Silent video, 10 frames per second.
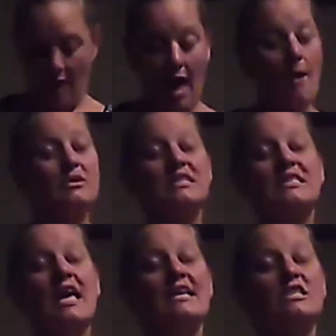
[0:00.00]
I was a
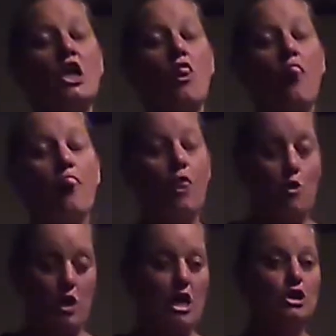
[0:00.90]
size
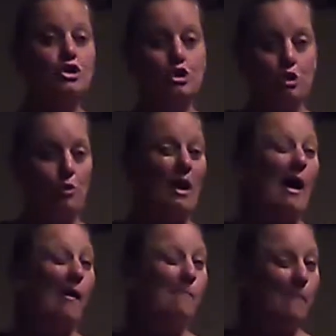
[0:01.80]
32,
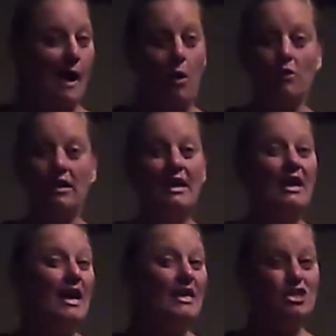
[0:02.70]
about.
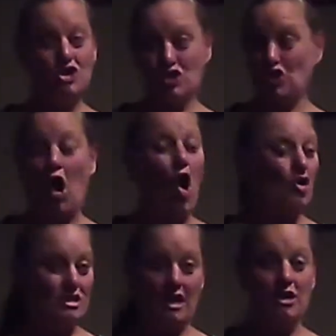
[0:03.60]
It's hard
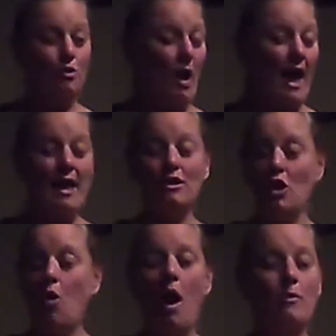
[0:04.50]
to tell you. I
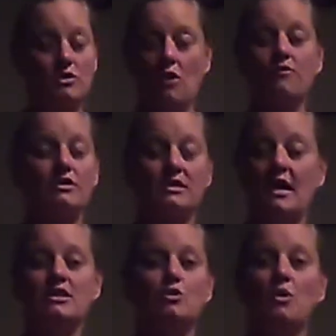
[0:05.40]
know I was over a
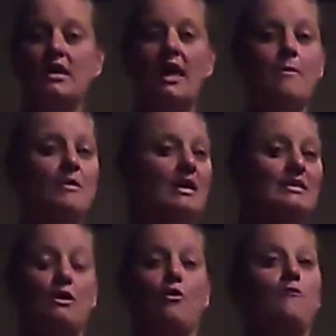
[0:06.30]
size 28 because
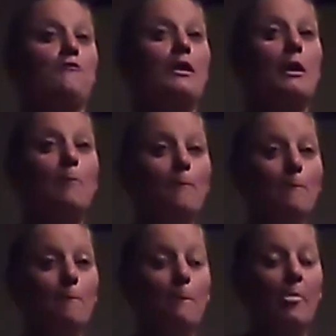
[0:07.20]
I couldn't fit them.
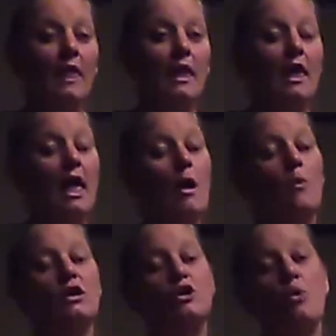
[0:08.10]
And
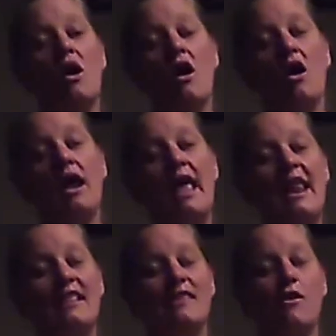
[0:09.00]
when you are
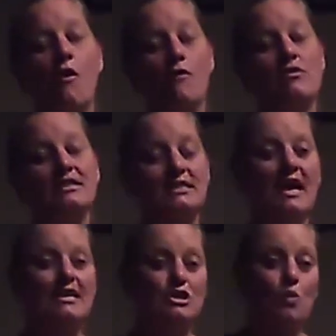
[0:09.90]
anything over a
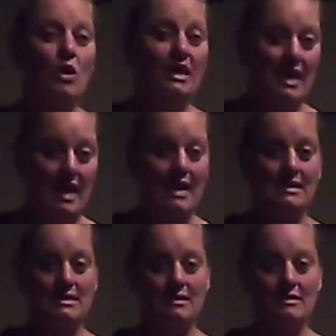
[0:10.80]
size
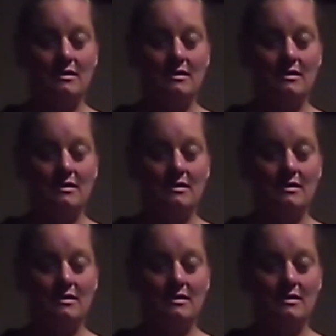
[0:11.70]
28,